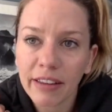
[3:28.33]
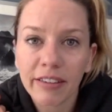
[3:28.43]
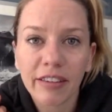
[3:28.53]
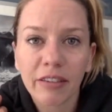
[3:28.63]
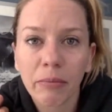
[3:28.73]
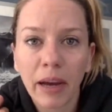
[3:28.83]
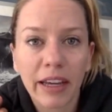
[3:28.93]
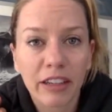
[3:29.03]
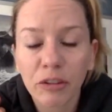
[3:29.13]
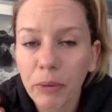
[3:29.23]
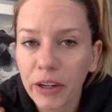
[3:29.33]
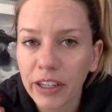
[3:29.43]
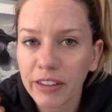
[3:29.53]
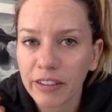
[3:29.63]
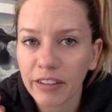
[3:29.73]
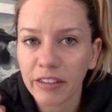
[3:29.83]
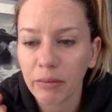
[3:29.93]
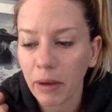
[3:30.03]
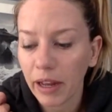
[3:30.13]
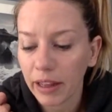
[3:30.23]
This is my experience. This is
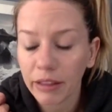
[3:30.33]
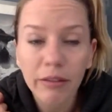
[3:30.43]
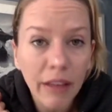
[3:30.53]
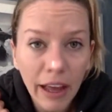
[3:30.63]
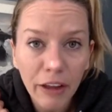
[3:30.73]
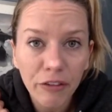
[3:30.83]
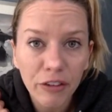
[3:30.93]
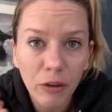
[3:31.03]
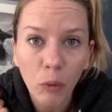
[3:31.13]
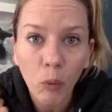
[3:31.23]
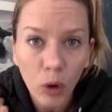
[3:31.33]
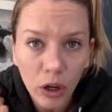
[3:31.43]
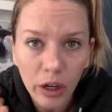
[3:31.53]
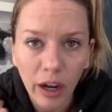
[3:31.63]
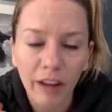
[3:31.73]
my life's work.